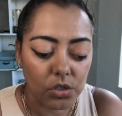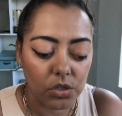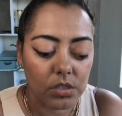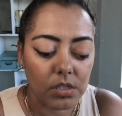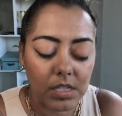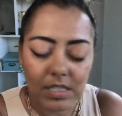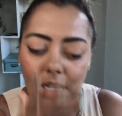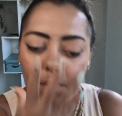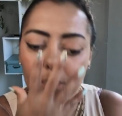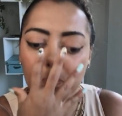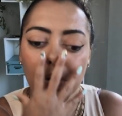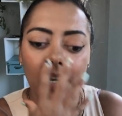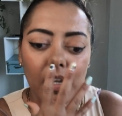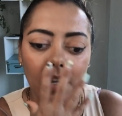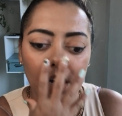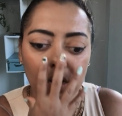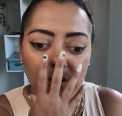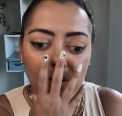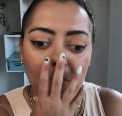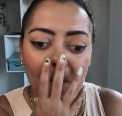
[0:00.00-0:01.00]
It's like putting
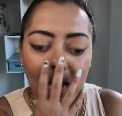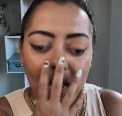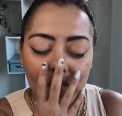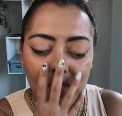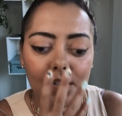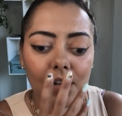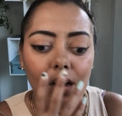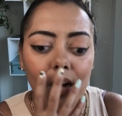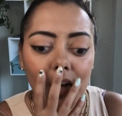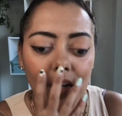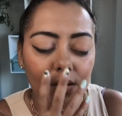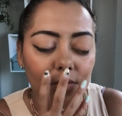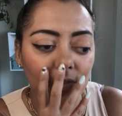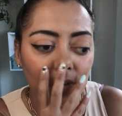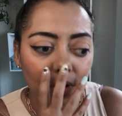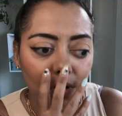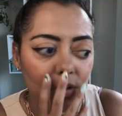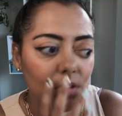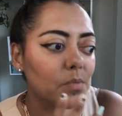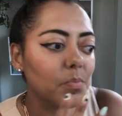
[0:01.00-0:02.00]
on your mask on
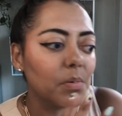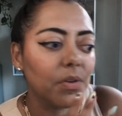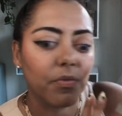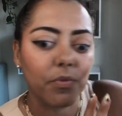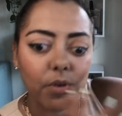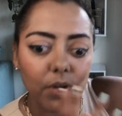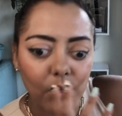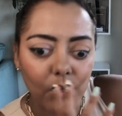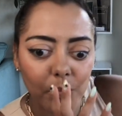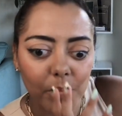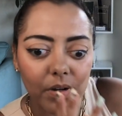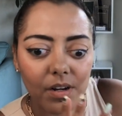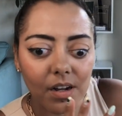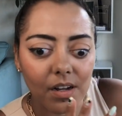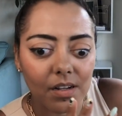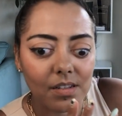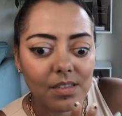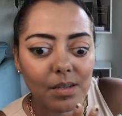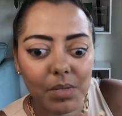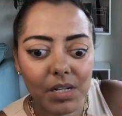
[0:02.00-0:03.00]
first before you put on
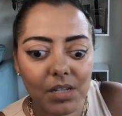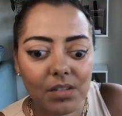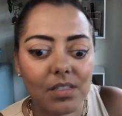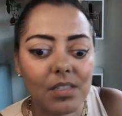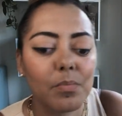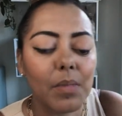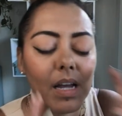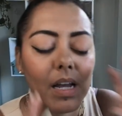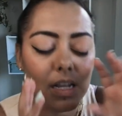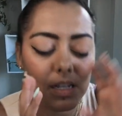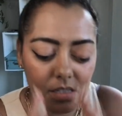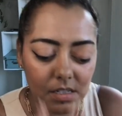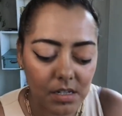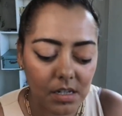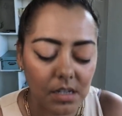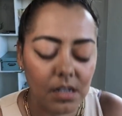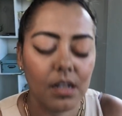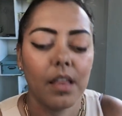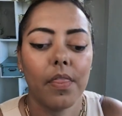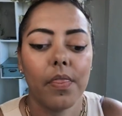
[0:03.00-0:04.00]
somebody else's mask.
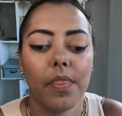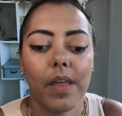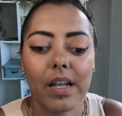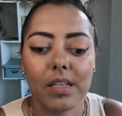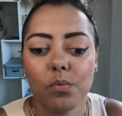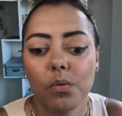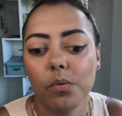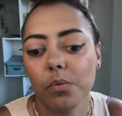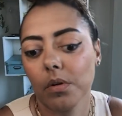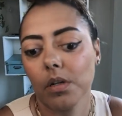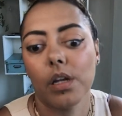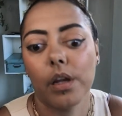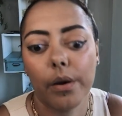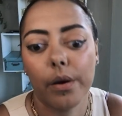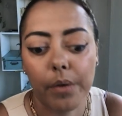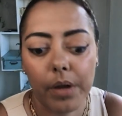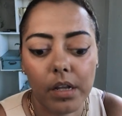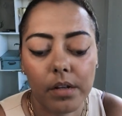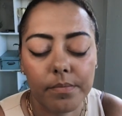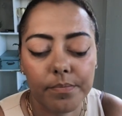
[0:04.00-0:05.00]
That's what we're
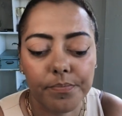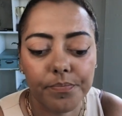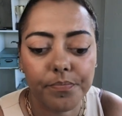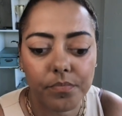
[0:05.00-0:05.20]
doing.